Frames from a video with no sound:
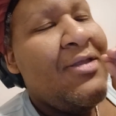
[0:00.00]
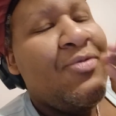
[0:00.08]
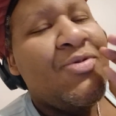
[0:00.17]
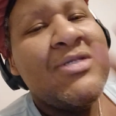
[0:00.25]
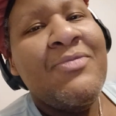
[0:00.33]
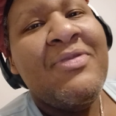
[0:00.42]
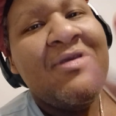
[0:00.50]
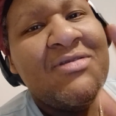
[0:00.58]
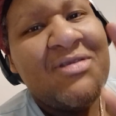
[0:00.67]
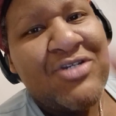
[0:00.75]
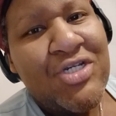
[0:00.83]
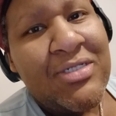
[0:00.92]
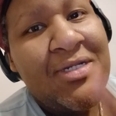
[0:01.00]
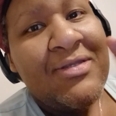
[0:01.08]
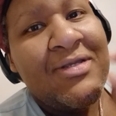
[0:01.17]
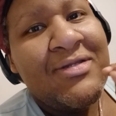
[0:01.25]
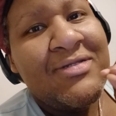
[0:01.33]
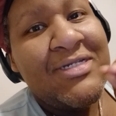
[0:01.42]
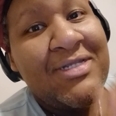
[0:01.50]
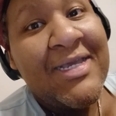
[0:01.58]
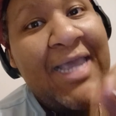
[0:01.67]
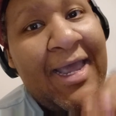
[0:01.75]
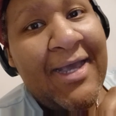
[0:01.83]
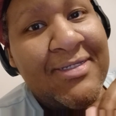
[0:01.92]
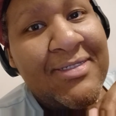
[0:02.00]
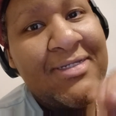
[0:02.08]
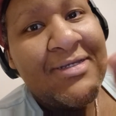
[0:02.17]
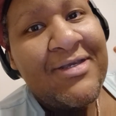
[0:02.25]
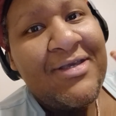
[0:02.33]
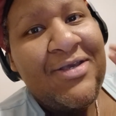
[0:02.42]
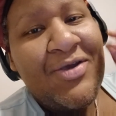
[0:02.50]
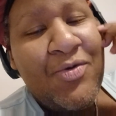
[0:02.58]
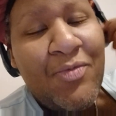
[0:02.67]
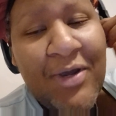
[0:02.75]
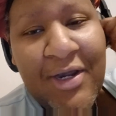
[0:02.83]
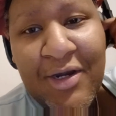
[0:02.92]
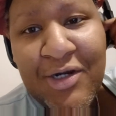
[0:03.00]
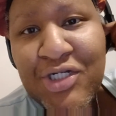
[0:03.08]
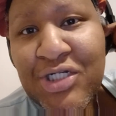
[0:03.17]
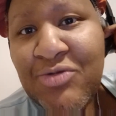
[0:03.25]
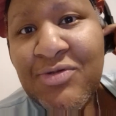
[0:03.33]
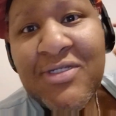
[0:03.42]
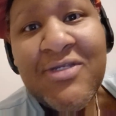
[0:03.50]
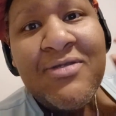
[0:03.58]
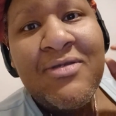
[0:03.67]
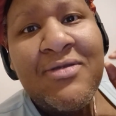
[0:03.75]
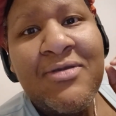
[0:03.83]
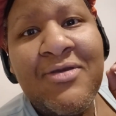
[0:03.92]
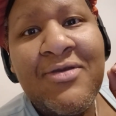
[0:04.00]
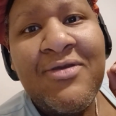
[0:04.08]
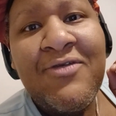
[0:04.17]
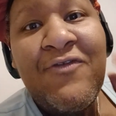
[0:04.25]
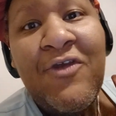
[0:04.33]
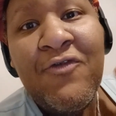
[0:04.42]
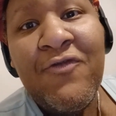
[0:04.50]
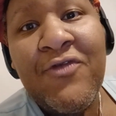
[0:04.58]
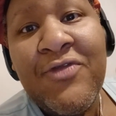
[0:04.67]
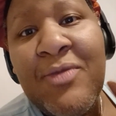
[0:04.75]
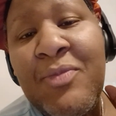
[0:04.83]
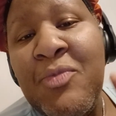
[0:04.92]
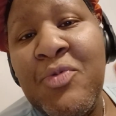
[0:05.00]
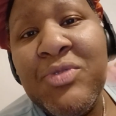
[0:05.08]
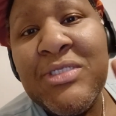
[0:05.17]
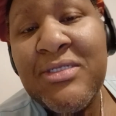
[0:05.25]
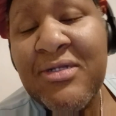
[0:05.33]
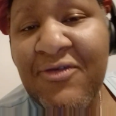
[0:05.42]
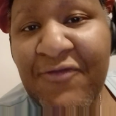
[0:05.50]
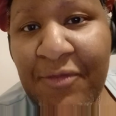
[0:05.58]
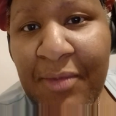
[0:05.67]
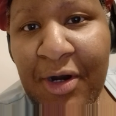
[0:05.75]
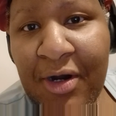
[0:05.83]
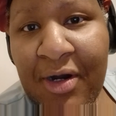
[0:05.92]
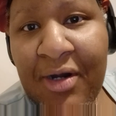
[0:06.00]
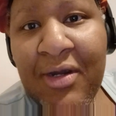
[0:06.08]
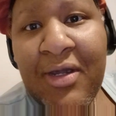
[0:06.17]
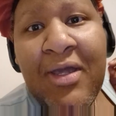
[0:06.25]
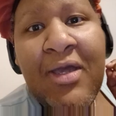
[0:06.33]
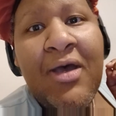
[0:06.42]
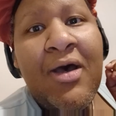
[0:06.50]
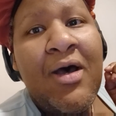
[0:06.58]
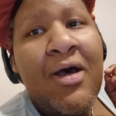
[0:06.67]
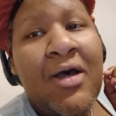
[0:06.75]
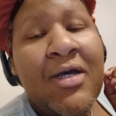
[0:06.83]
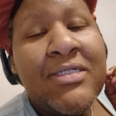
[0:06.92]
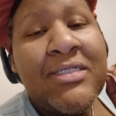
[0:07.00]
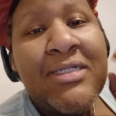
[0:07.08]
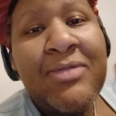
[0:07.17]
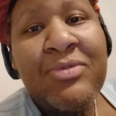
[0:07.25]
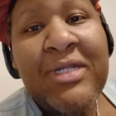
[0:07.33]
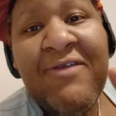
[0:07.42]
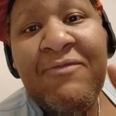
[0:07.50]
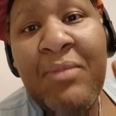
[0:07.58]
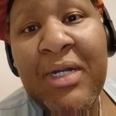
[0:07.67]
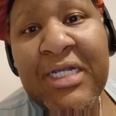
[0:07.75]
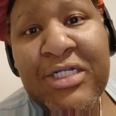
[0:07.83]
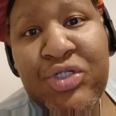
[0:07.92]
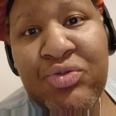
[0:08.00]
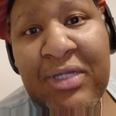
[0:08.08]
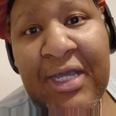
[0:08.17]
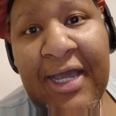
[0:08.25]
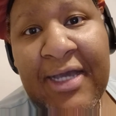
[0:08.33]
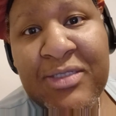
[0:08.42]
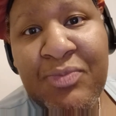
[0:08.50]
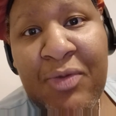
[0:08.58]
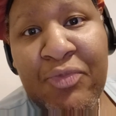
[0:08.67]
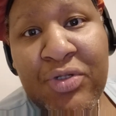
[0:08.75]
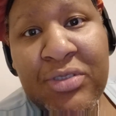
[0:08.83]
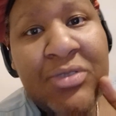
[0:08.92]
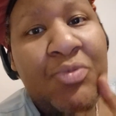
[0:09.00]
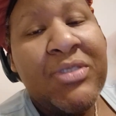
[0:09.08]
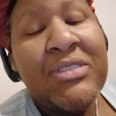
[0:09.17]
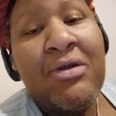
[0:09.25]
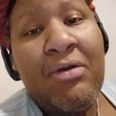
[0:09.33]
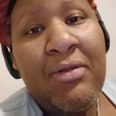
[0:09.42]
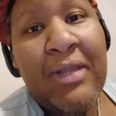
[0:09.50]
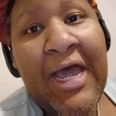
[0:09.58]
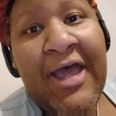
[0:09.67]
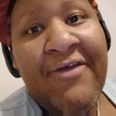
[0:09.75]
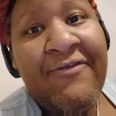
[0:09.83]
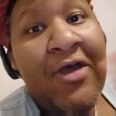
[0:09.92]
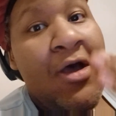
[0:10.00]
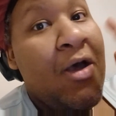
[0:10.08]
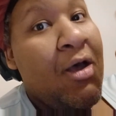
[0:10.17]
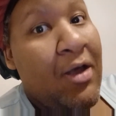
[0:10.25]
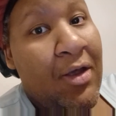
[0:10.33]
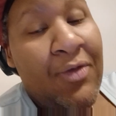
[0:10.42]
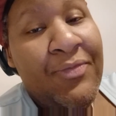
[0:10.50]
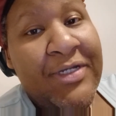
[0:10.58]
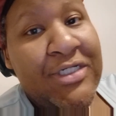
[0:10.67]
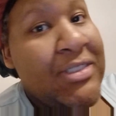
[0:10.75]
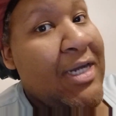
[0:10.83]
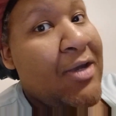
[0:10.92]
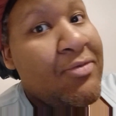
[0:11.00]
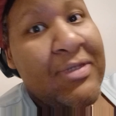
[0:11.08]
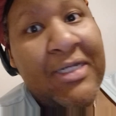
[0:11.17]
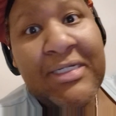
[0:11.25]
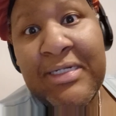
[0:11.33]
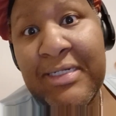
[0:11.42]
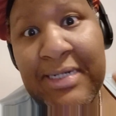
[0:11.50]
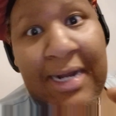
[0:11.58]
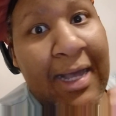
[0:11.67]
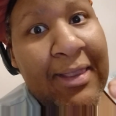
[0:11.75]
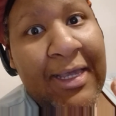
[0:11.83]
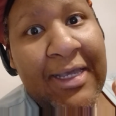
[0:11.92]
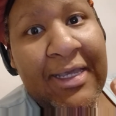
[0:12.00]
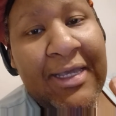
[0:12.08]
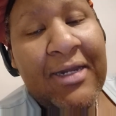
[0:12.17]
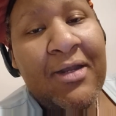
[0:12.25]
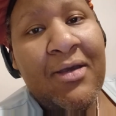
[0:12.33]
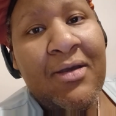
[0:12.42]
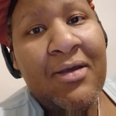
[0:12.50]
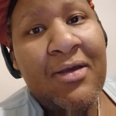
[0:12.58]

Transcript: there were some things that she did to the cast where she was fearful that people would steal from her, didn't give money to the cast members, the ones that are alive, all mention how they did not like it.